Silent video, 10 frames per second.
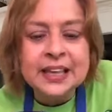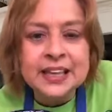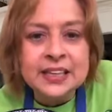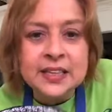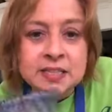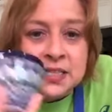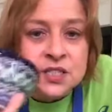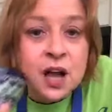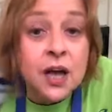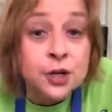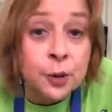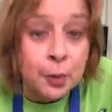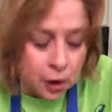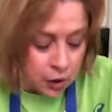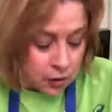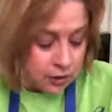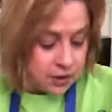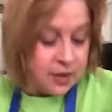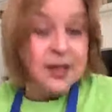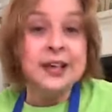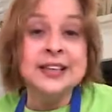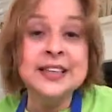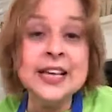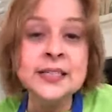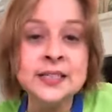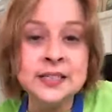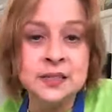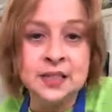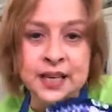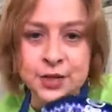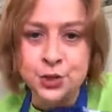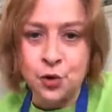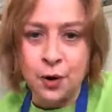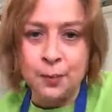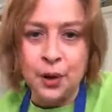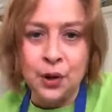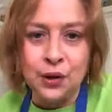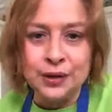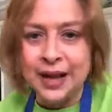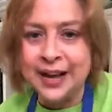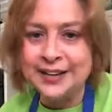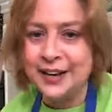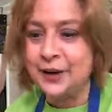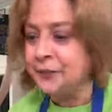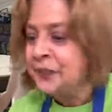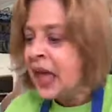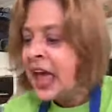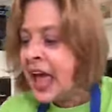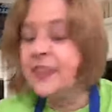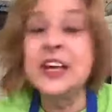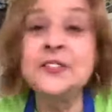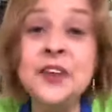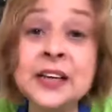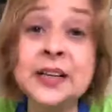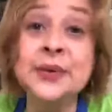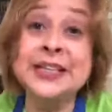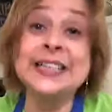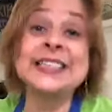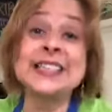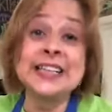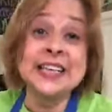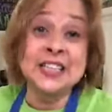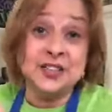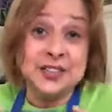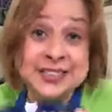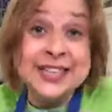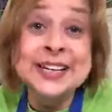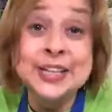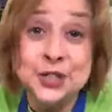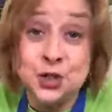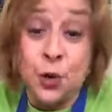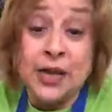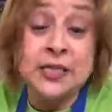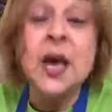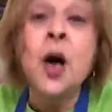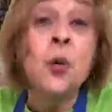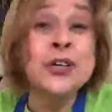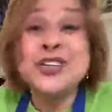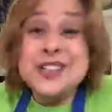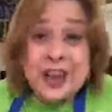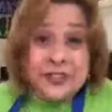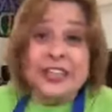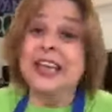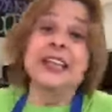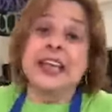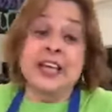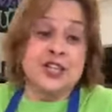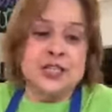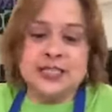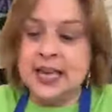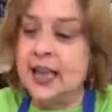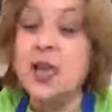this is not your bowl. This is your bowl, I know. And then finally we did Cindy's choice, which is everything in the kitchen sink.